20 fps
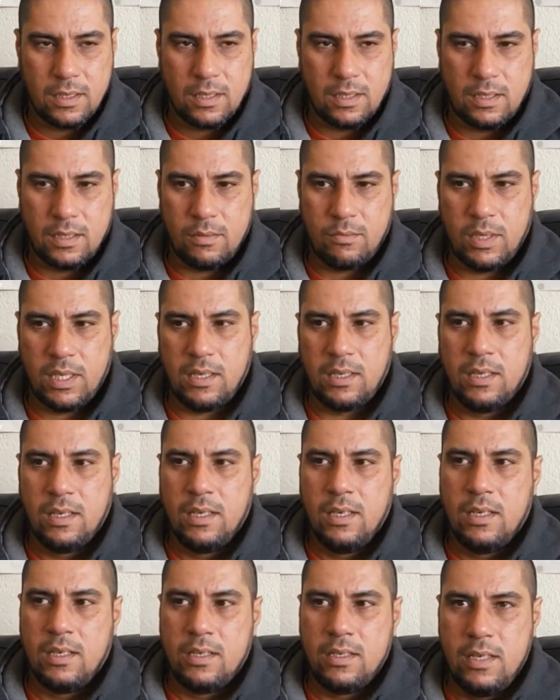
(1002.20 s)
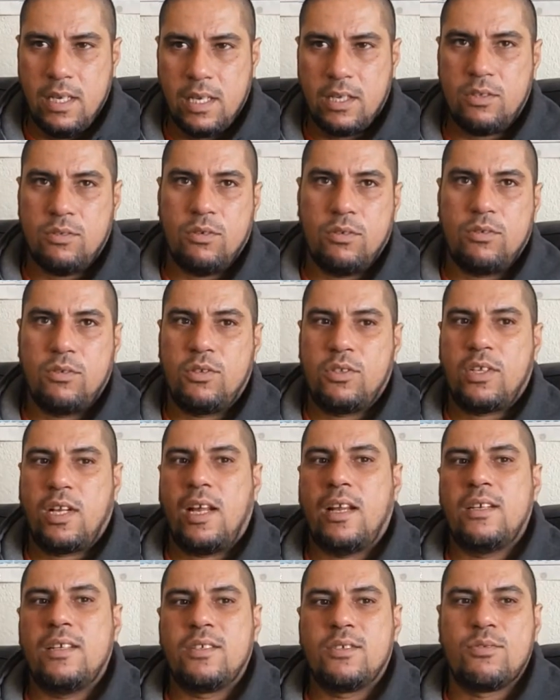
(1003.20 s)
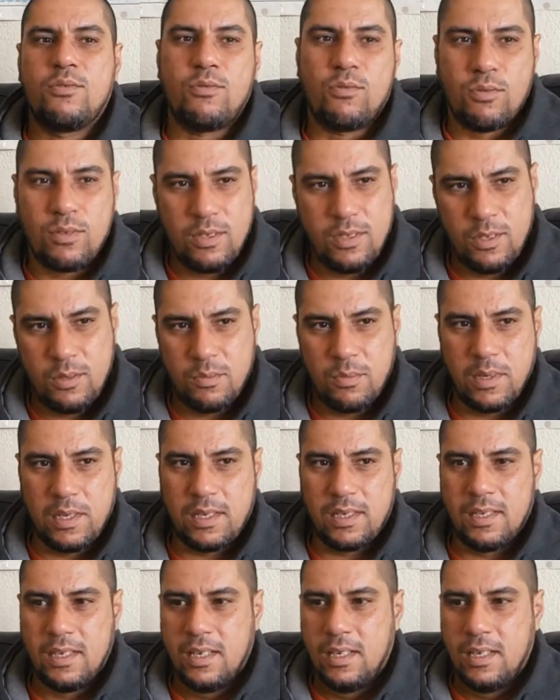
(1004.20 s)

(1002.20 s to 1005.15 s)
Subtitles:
And next door to Strand is Gordons Bay.